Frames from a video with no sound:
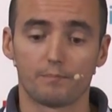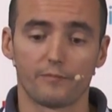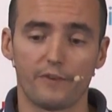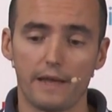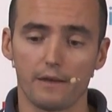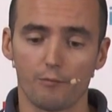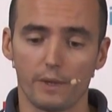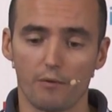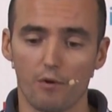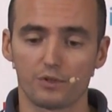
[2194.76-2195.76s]
Then
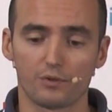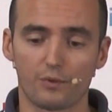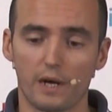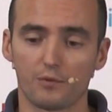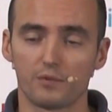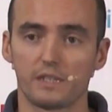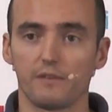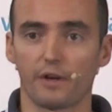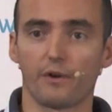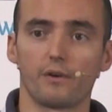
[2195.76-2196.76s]
we also try to
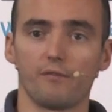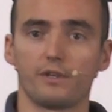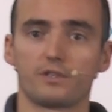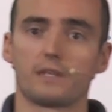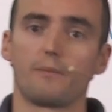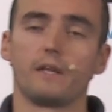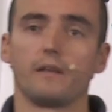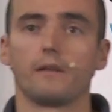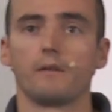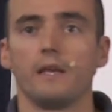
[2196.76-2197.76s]
see the kernel versions. I
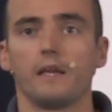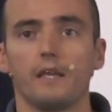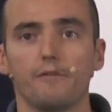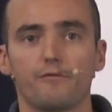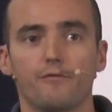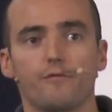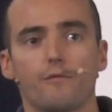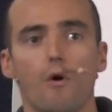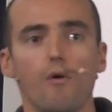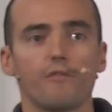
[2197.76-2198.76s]
mean,
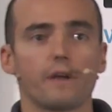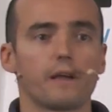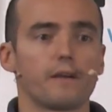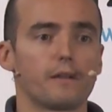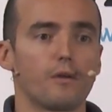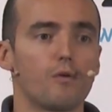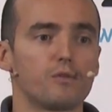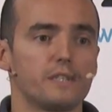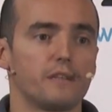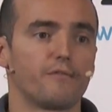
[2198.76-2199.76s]
if all the
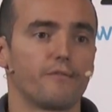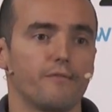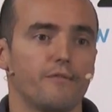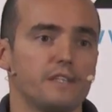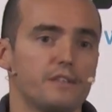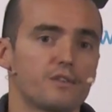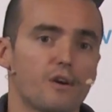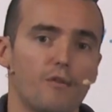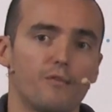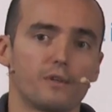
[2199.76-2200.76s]
nodes in these
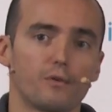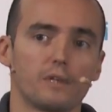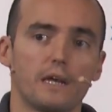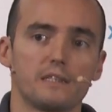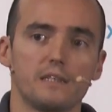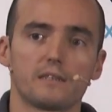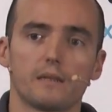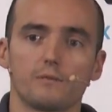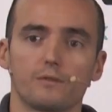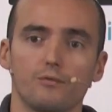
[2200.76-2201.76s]
discovered online
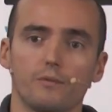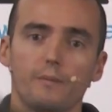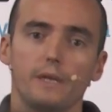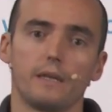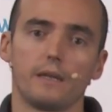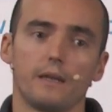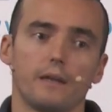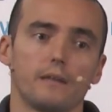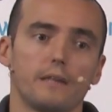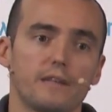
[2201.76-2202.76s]
systems would
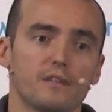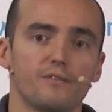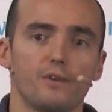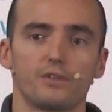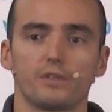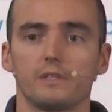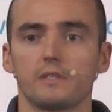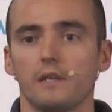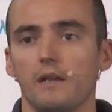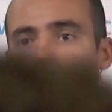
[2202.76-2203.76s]
be latest
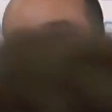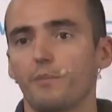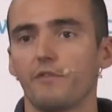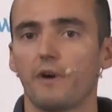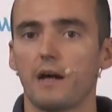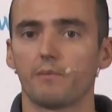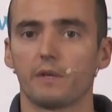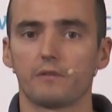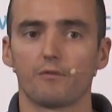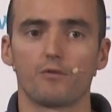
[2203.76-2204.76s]
versions, would be fine.
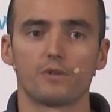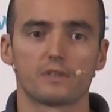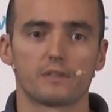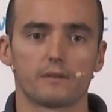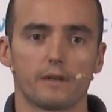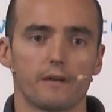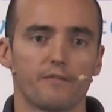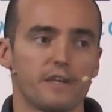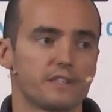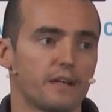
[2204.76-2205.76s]
But of course,
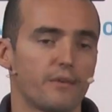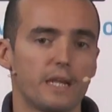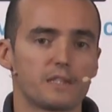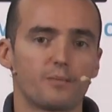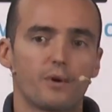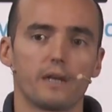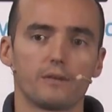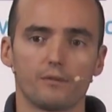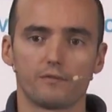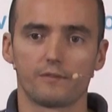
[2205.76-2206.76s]
there's a great
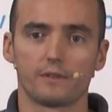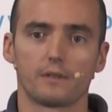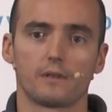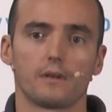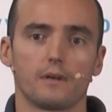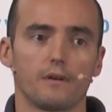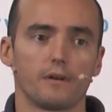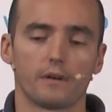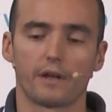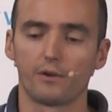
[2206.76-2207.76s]
spread of
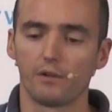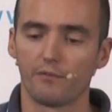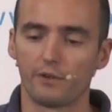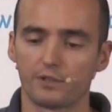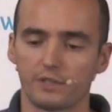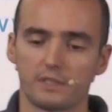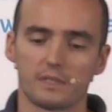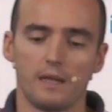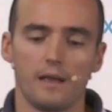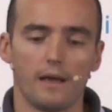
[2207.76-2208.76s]
kernel
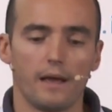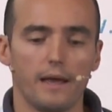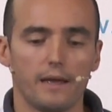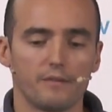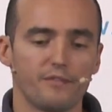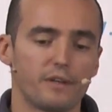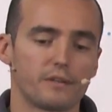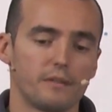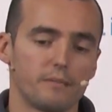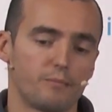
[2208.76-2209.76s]
versions, and
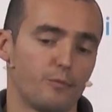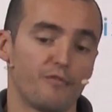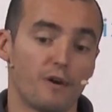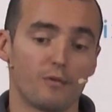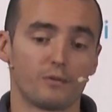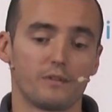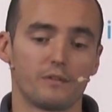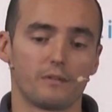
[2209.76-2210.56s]
there we found